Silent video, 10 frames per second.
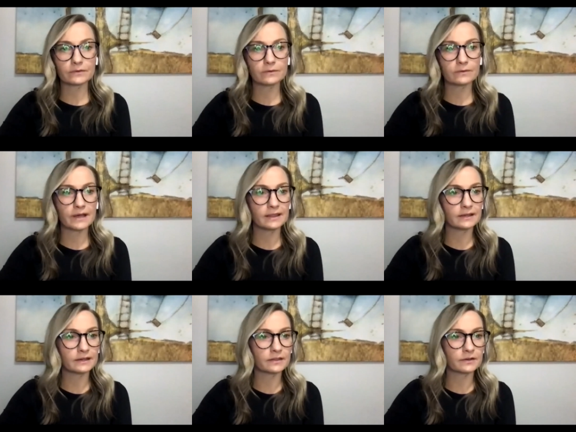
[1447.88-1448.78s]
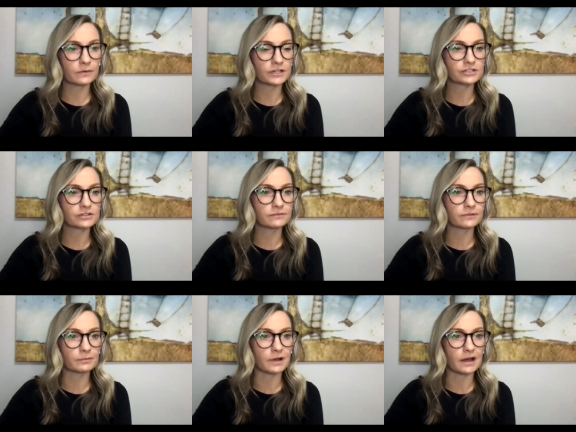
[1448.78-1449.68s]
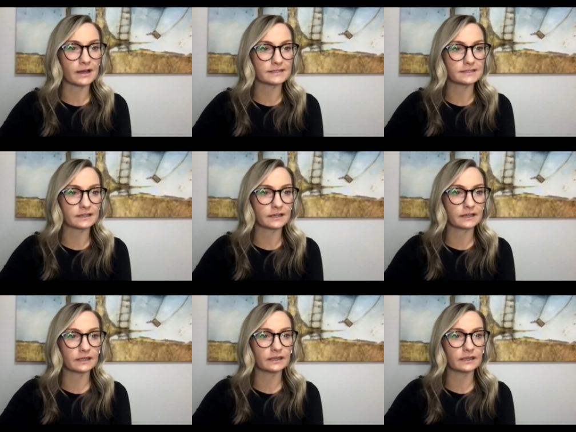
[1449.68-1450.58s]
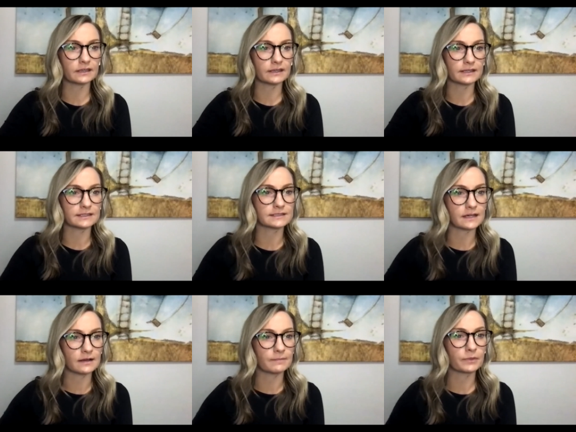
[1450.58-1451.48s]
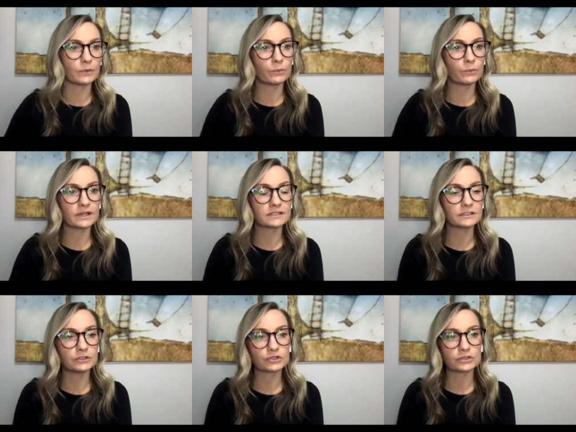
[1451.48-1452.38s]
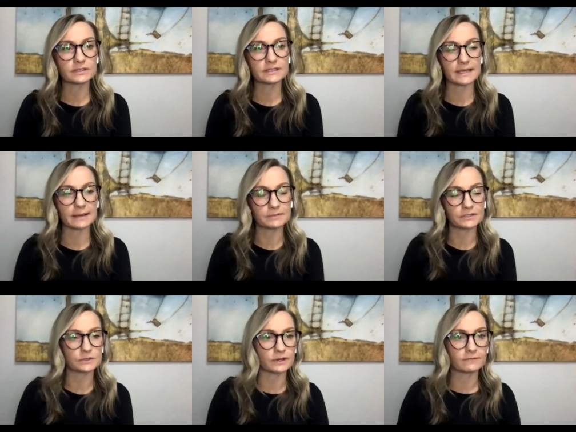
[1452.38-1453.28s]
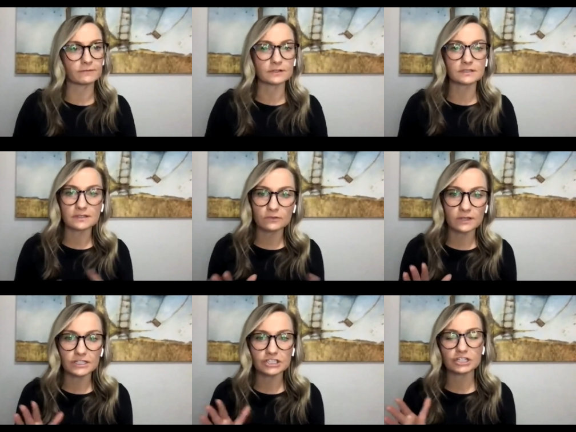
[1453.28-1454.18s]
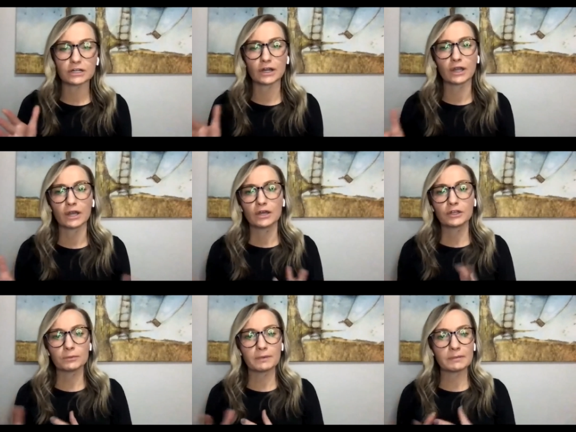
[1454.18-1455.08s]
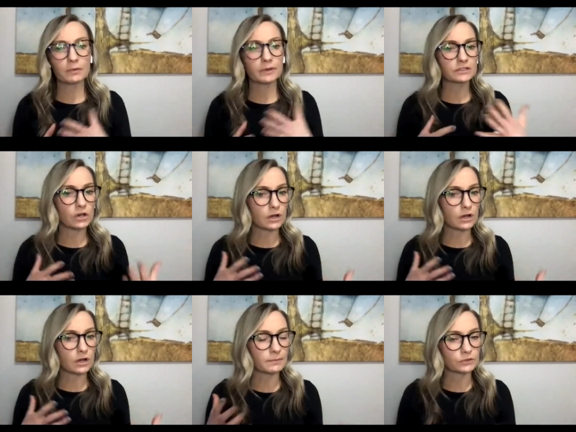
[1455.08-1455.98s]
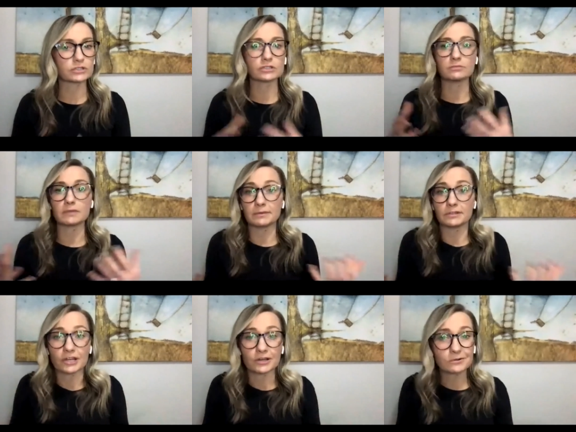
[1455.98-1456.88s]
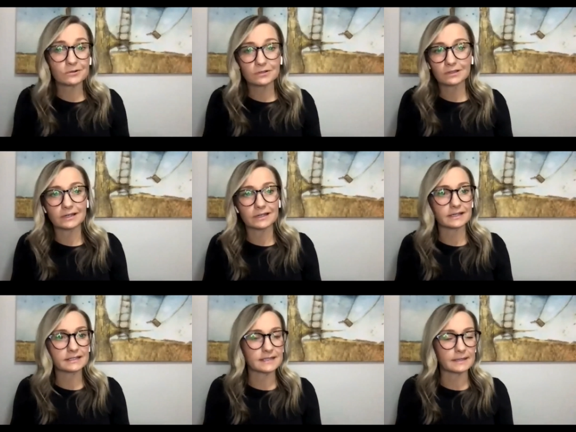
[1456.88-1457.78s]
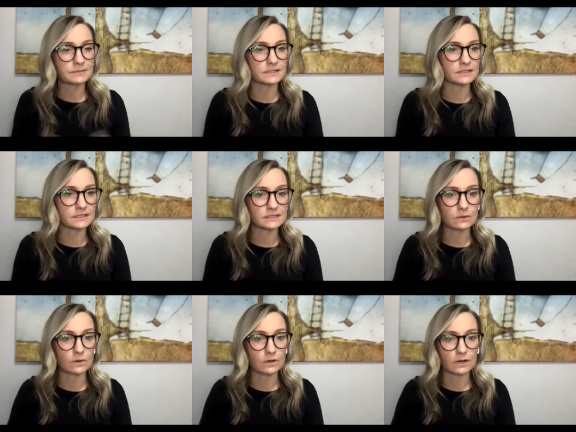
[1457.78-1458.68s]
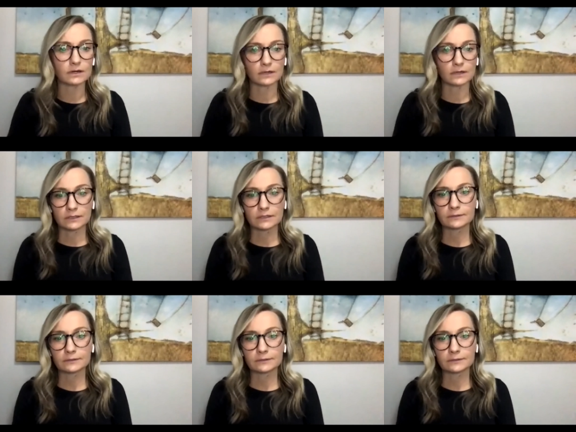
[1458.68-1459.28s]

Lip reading: So Helen, another question from Isaac is, what is the usual acceptance rate for civil engineering? Maybe we can talk about just maybe general acceptance or.